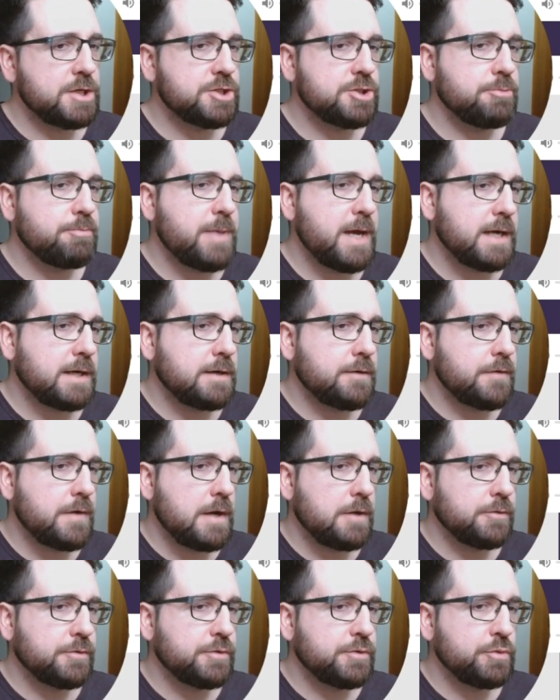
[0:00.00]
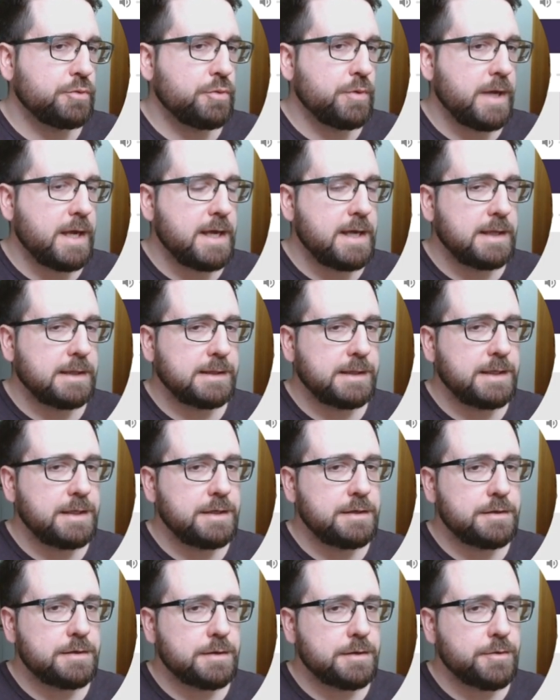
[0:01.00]
background to a
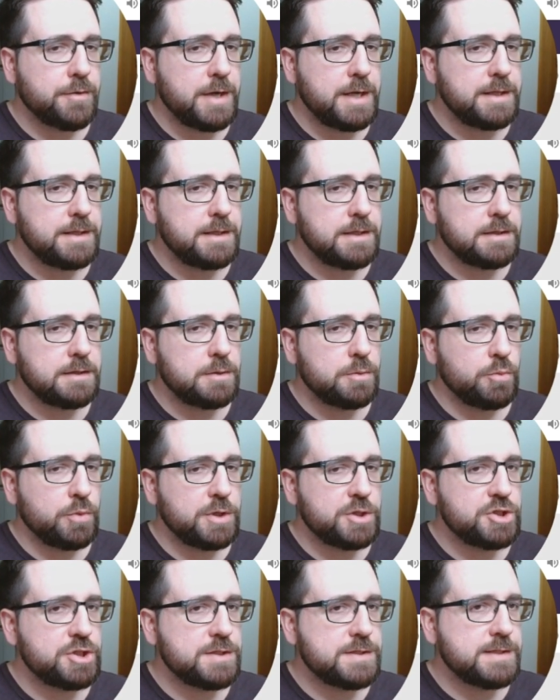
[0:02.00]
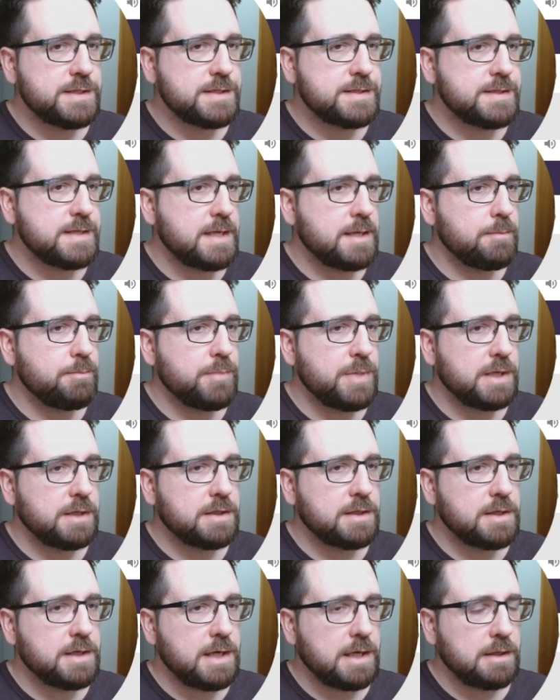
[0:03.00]
linear gradient, which is the same
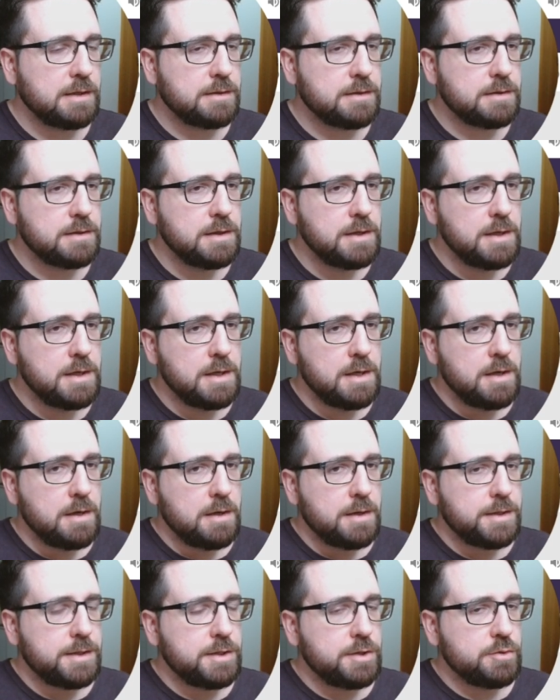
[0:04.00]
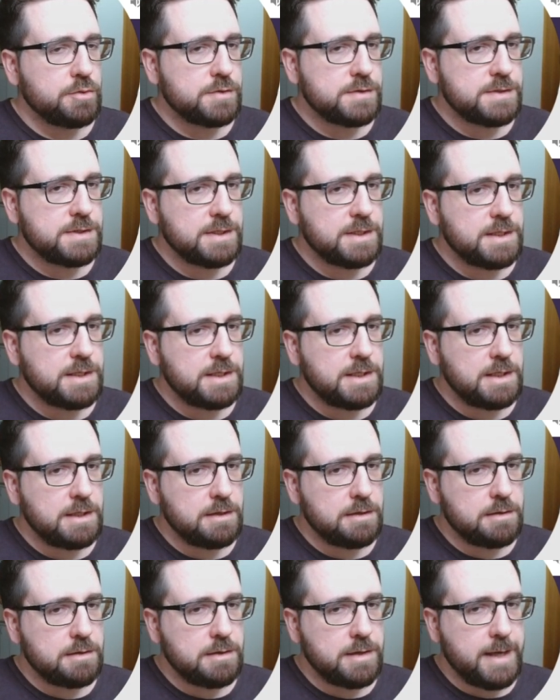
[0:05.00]
pink color used
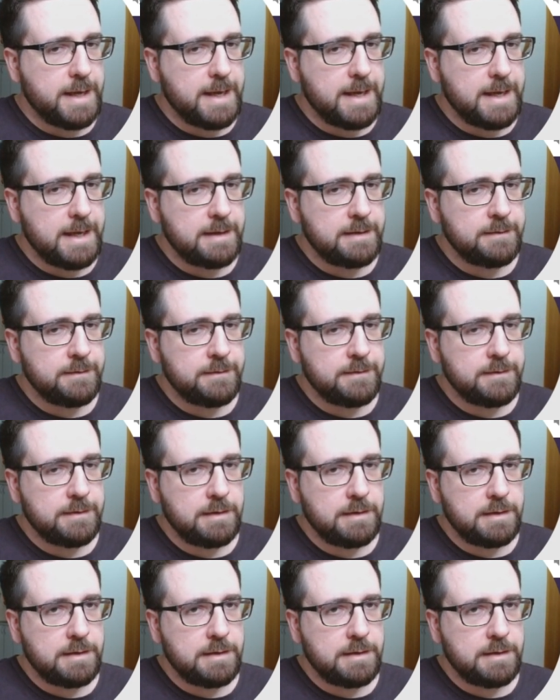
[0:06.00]
here, and